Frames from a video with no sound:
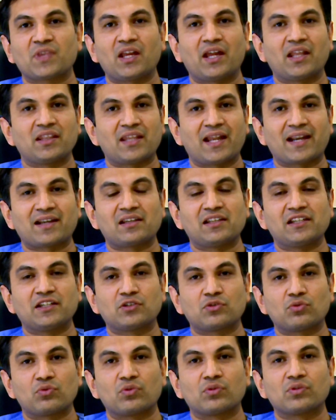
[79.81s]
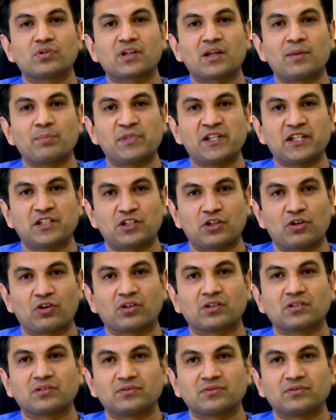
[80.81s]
and that led to complete cure.